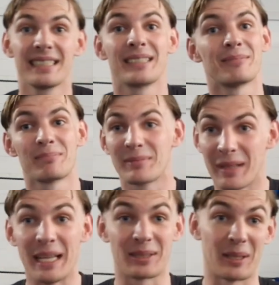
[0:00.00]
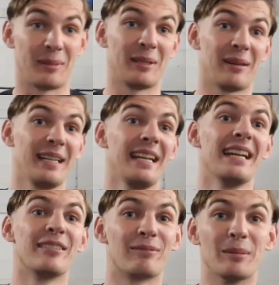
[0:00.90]
this. It's going to be great.
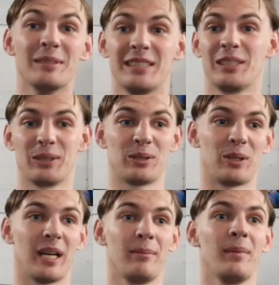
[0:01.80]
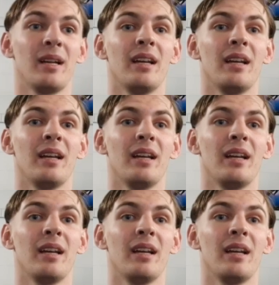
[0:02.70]
Robin's is a good time.